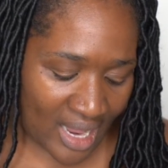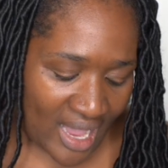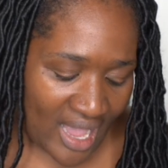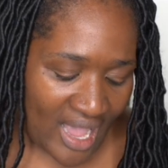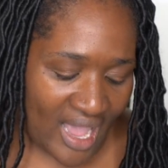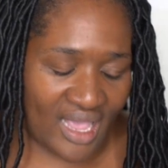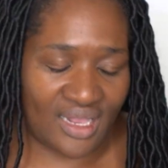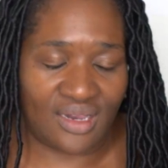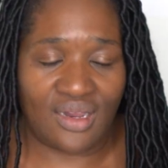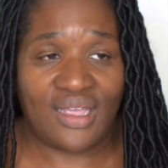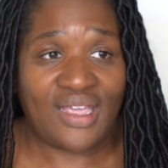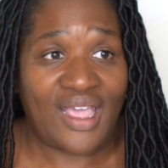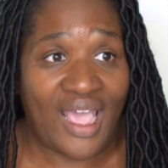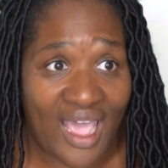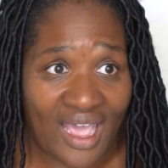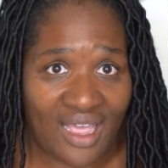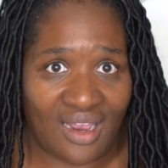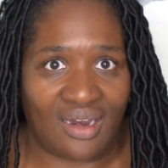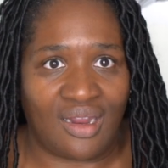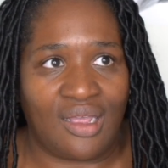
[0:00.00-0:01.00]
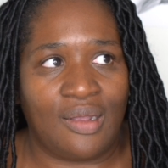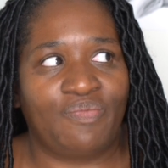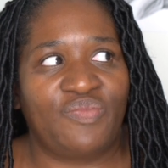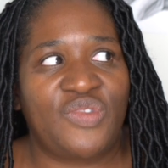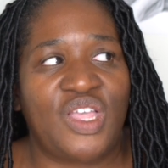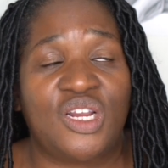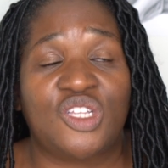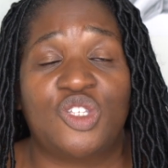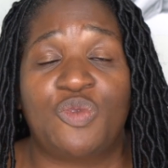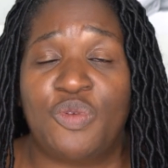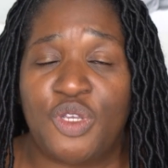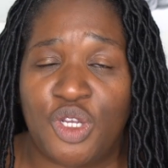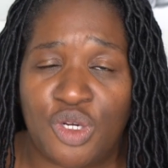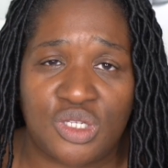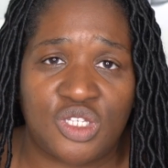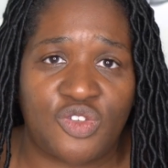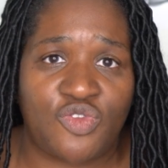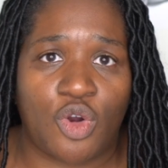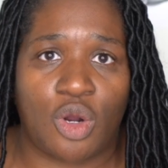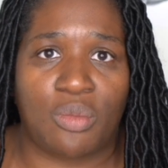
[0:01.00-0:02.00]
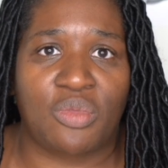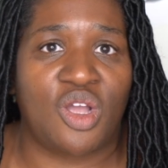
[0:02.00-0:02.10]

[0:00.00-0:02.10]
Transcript: And again, in its purest form,